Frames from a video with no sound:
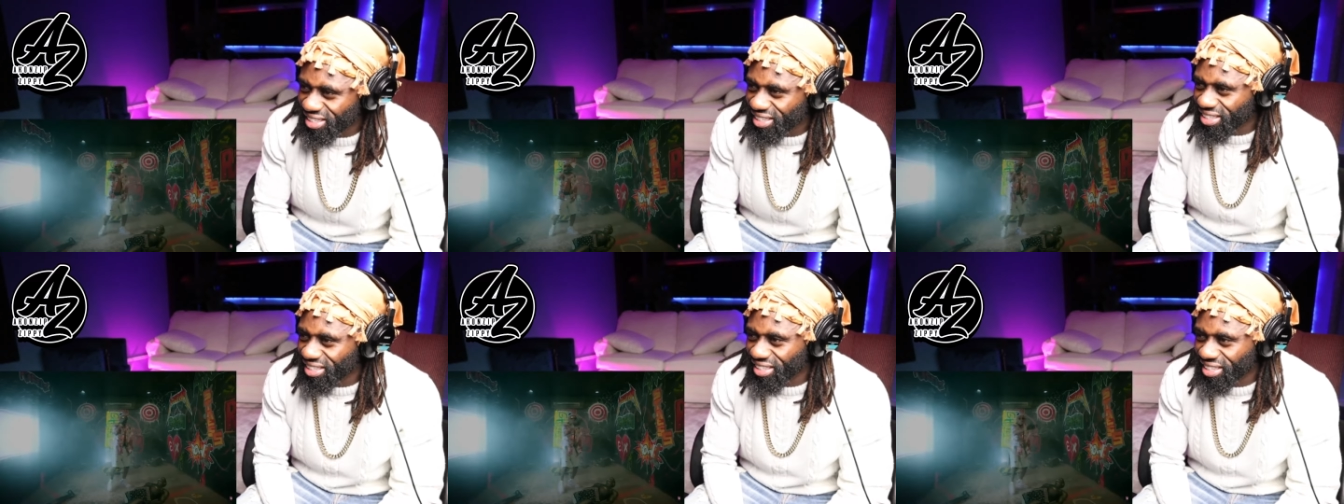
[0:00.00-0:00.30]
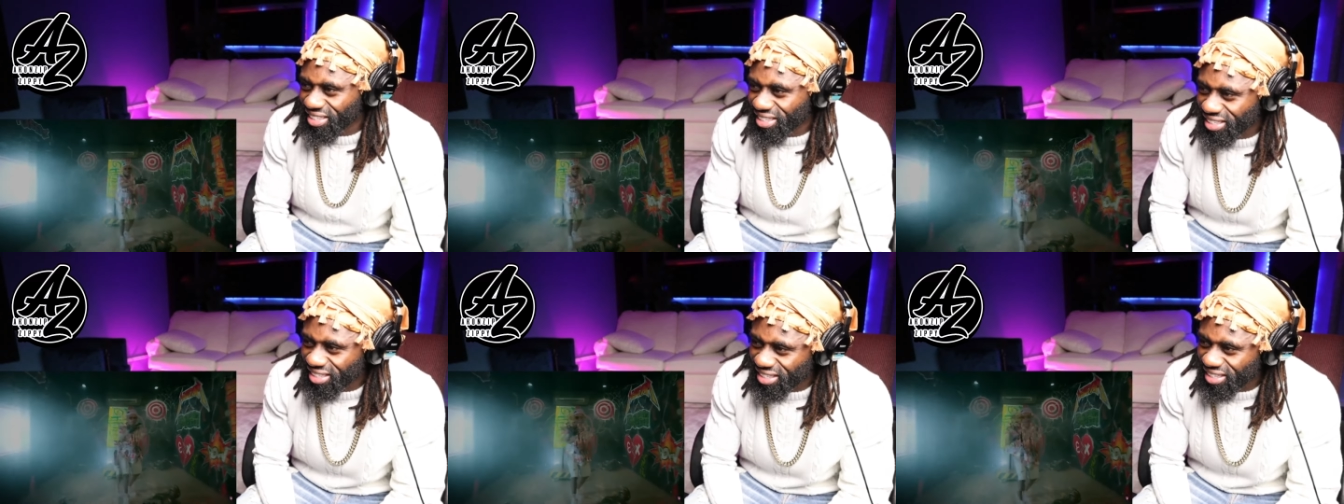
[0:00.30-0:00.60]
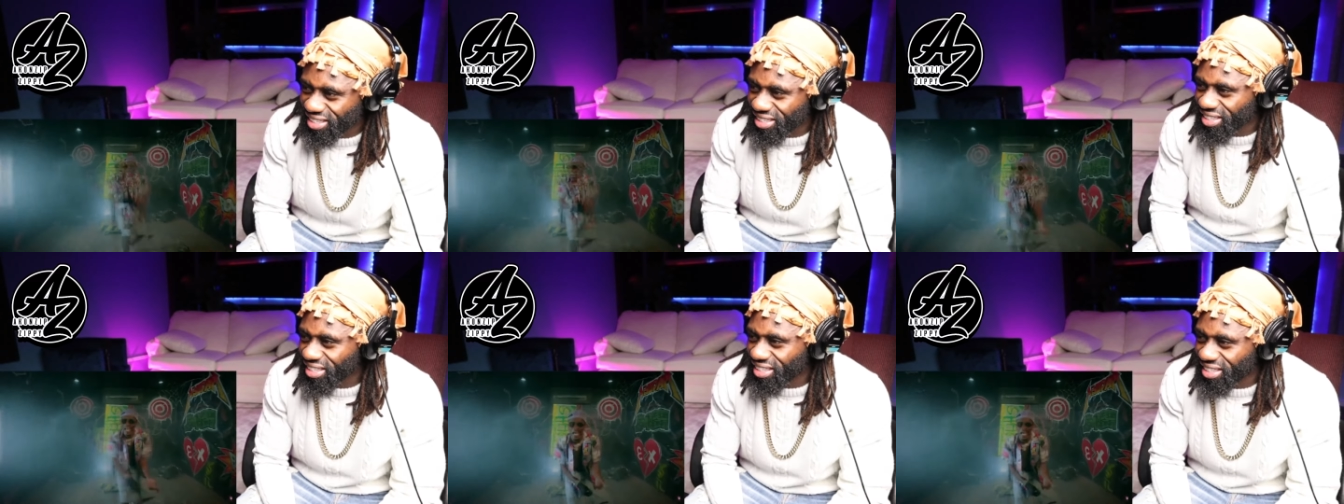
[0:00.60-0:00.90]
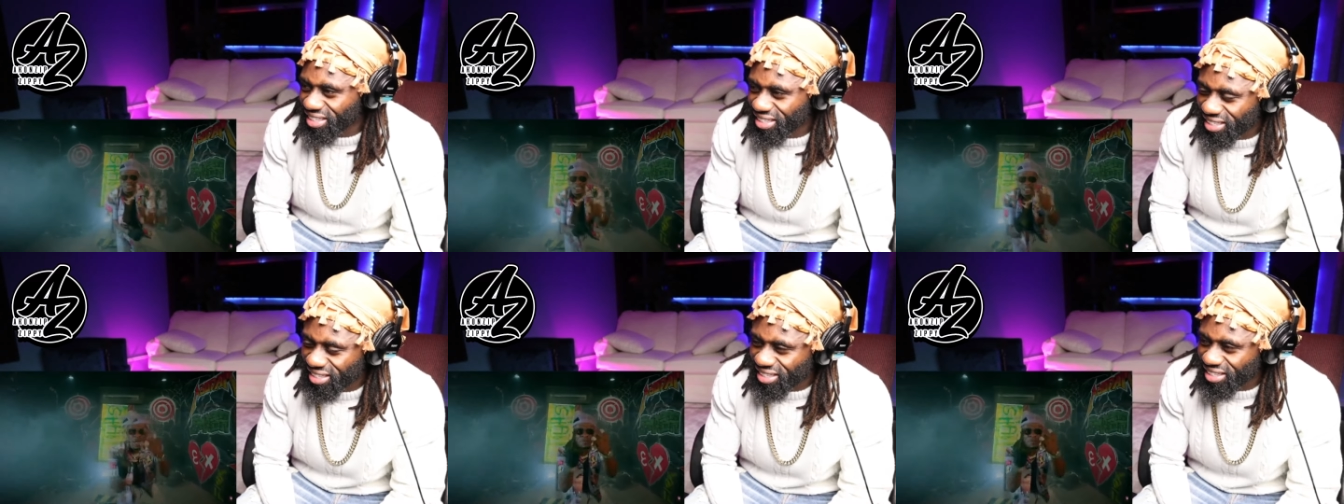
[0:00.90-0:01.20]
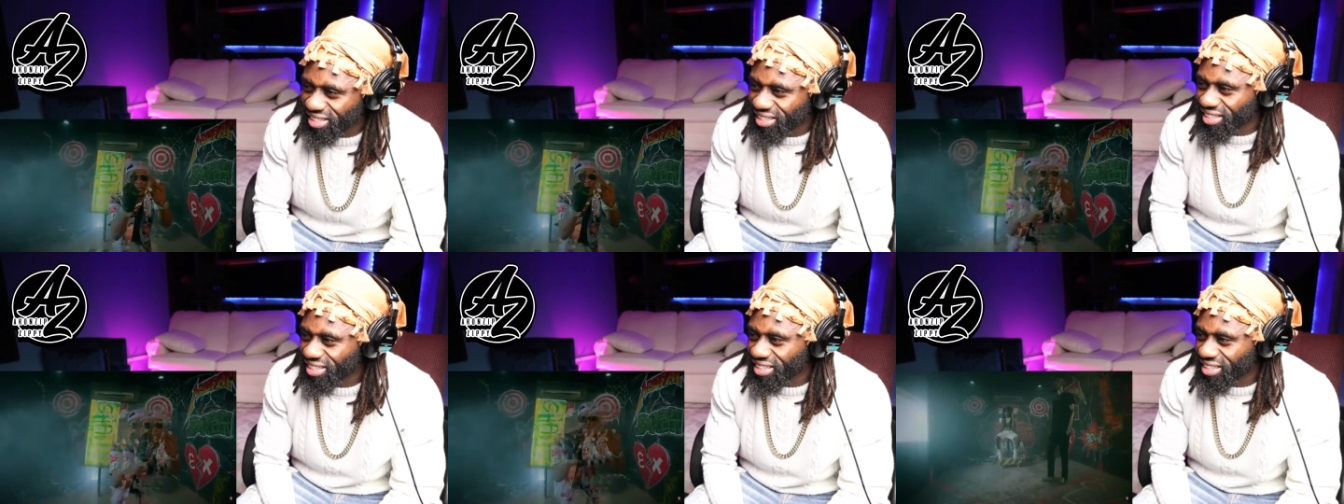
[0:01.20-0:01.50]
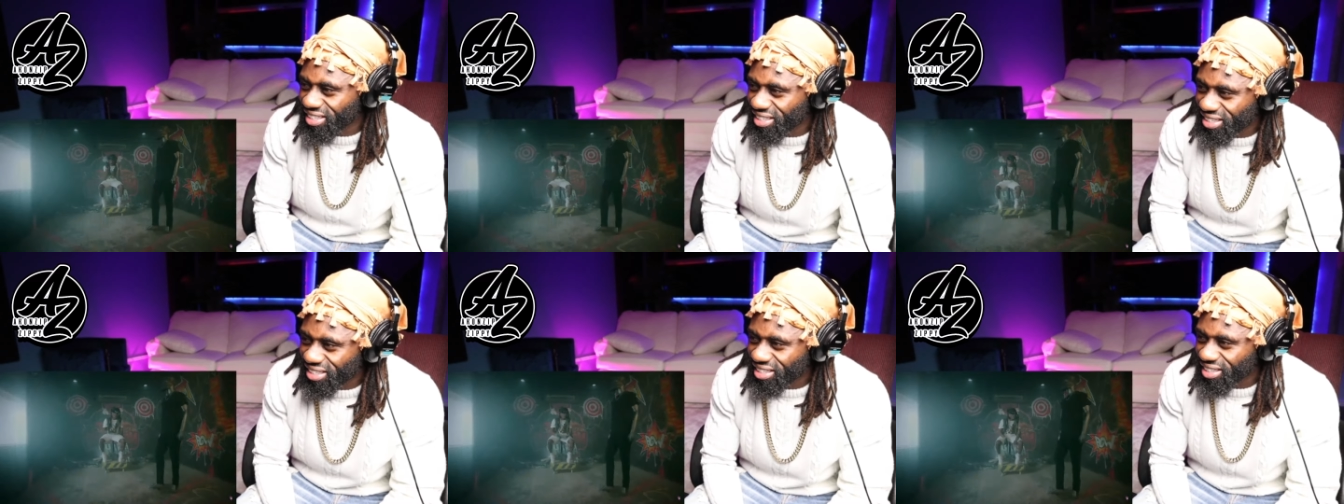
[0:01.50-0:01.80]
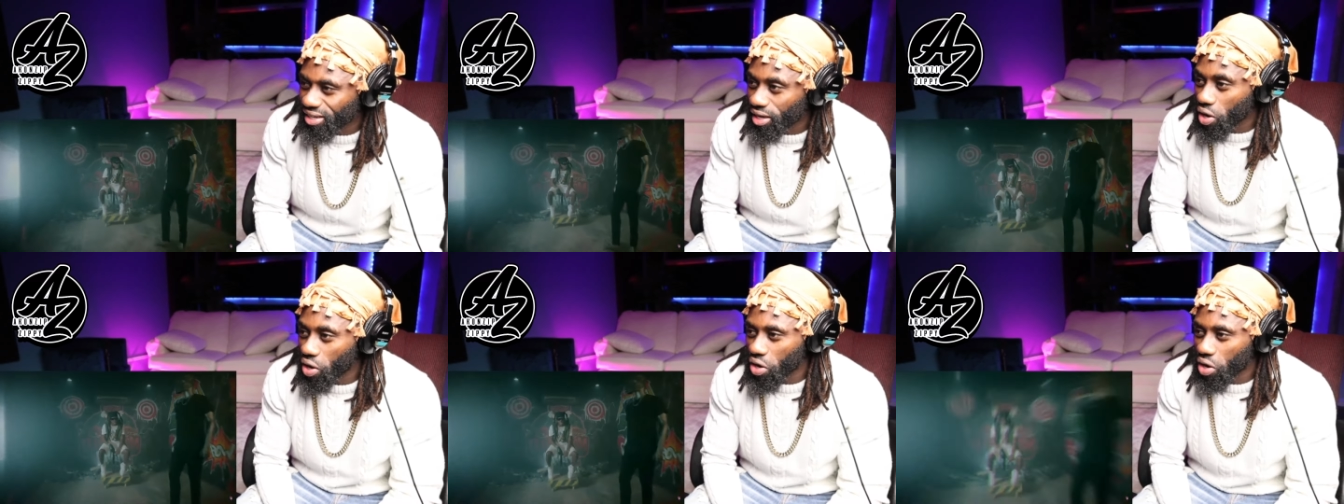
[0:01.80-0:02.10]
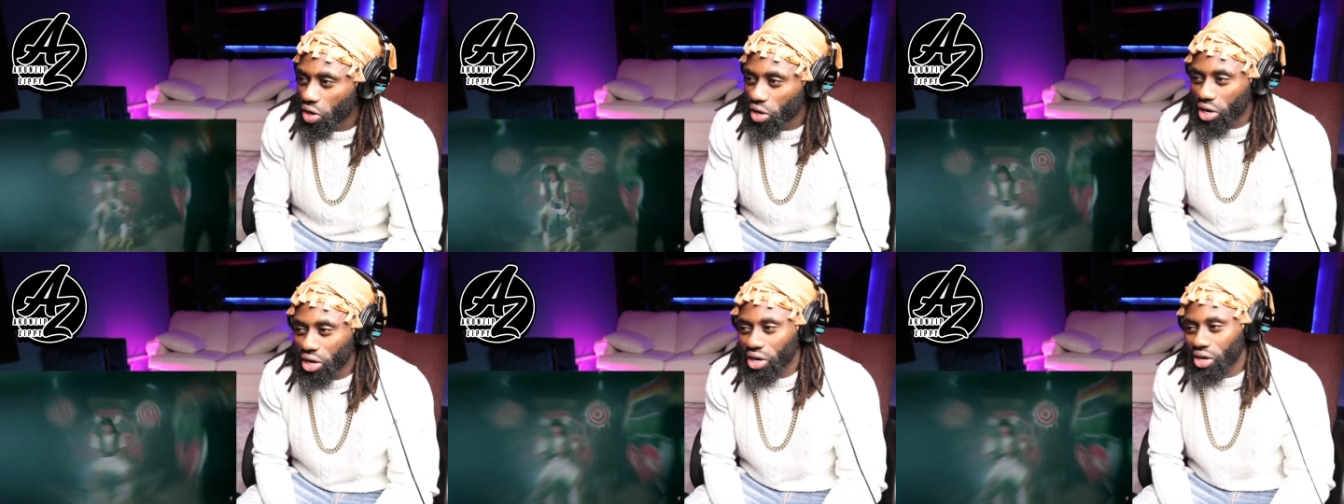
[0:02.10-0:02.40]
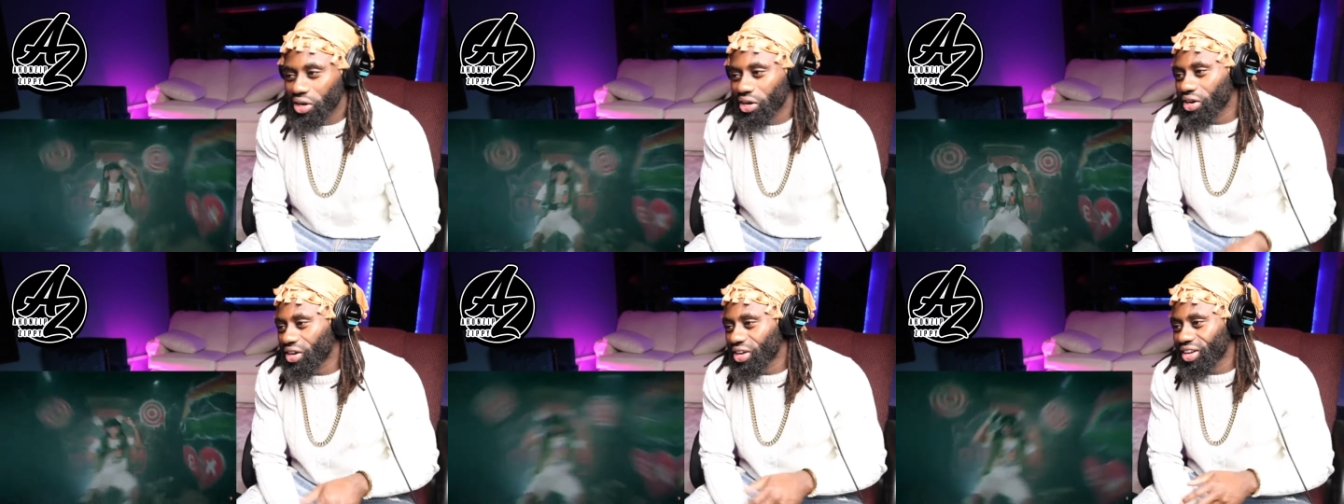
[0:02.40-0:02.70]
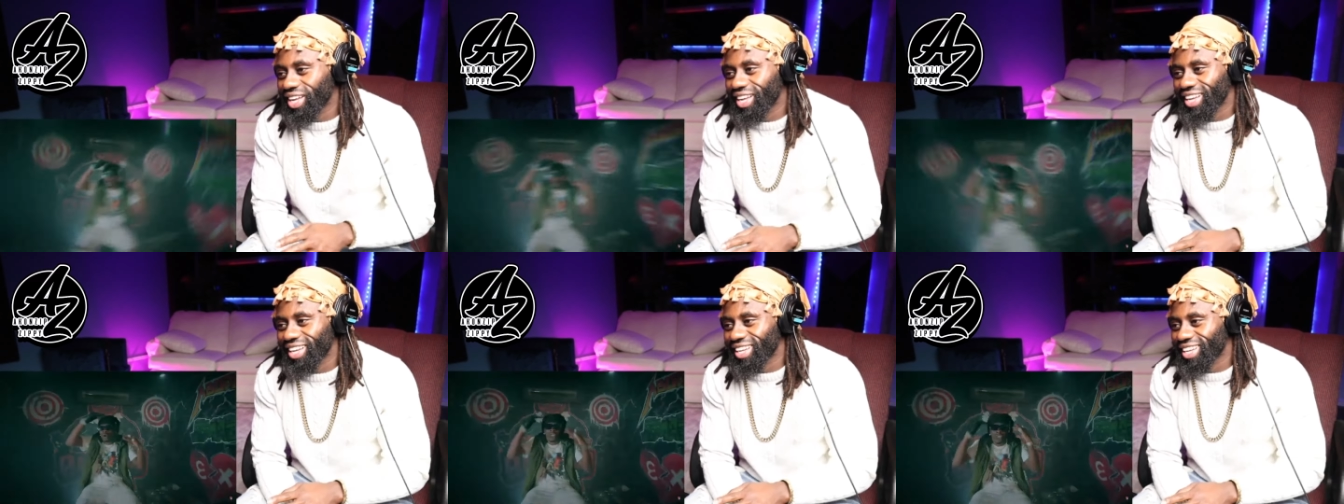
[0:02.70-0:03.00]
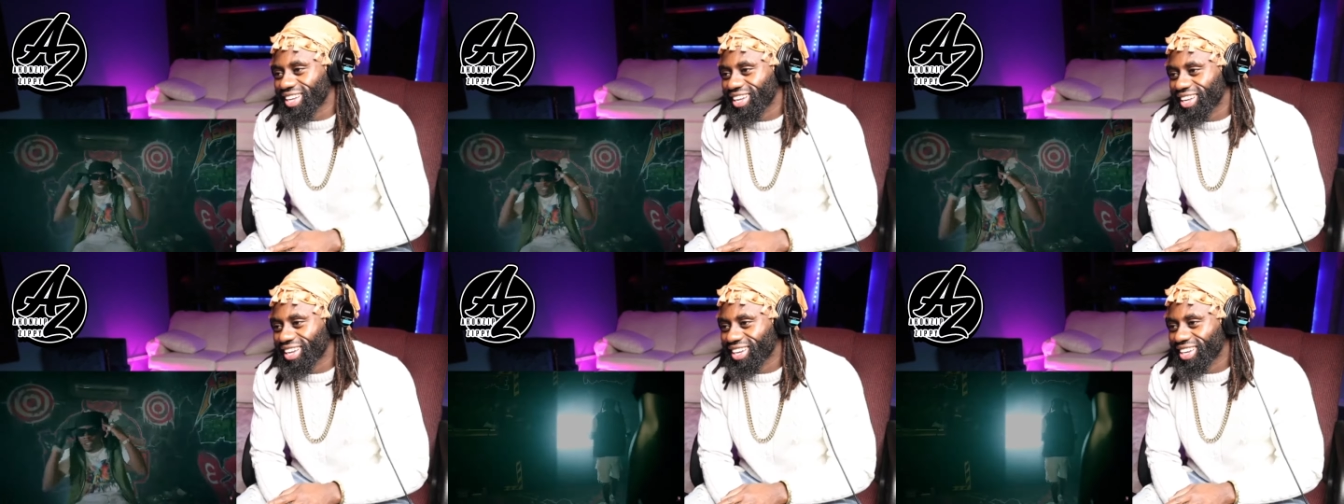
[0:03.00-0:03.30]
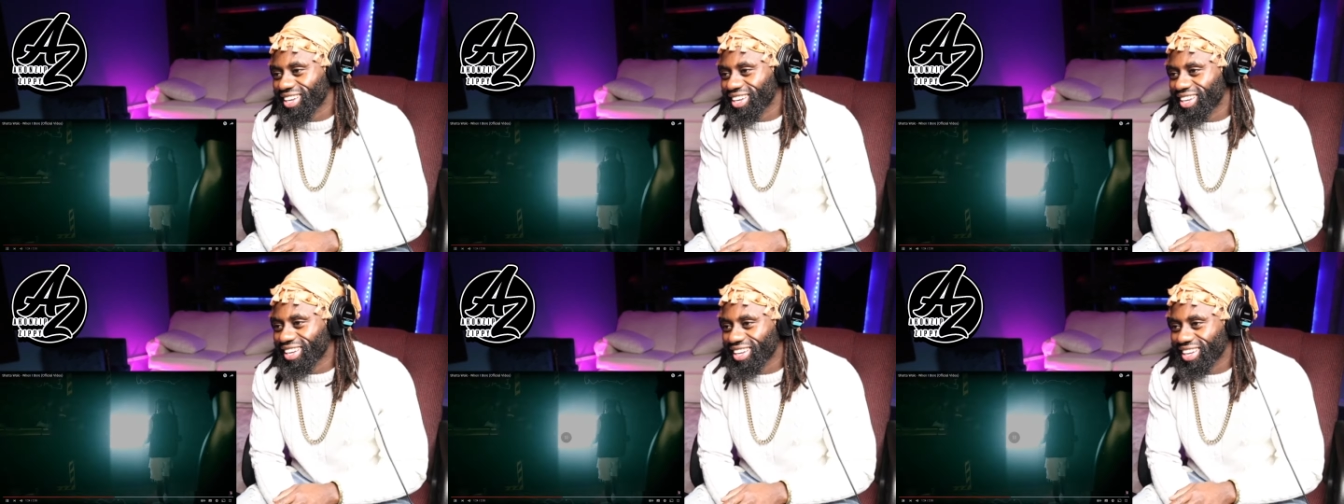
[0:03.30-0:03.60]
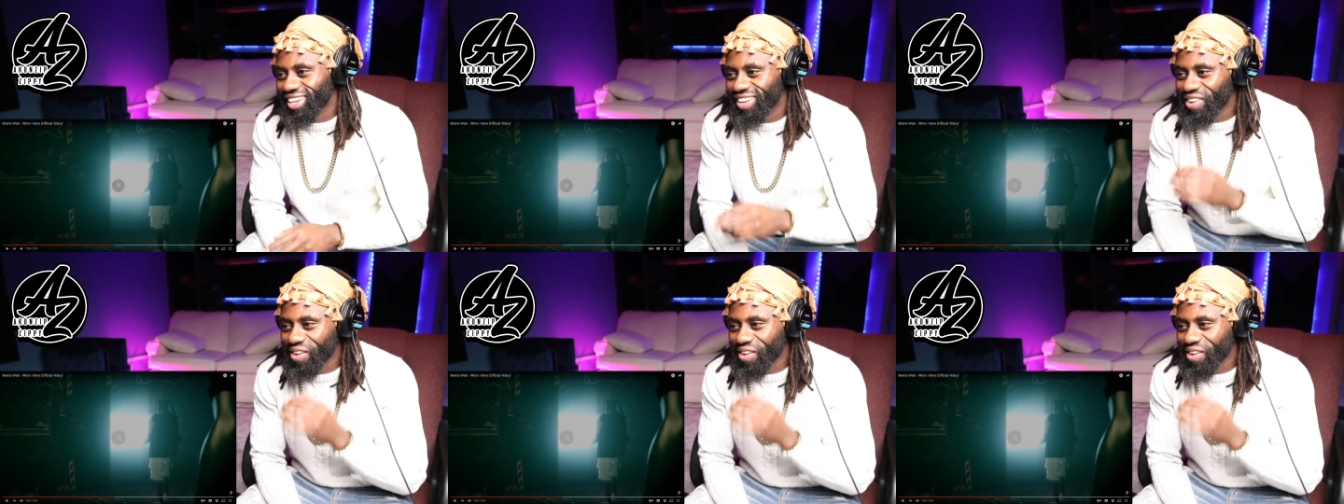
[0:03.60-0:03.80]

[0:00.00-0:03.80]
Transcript: Tell your daughter, say fuck your figure. She go go, she go then,